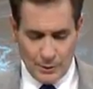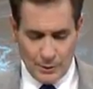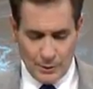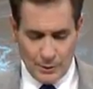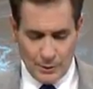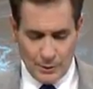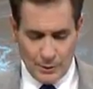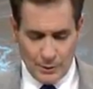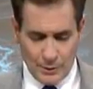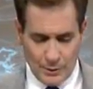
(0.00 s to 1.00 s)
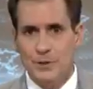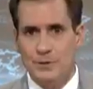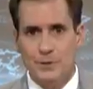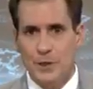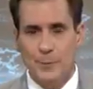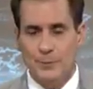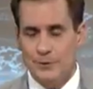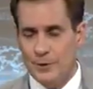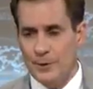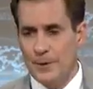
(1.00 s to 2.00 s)
his agenda and what he intends to
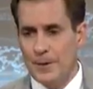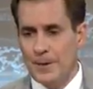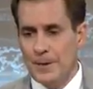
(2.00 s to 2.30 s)
accomplish there.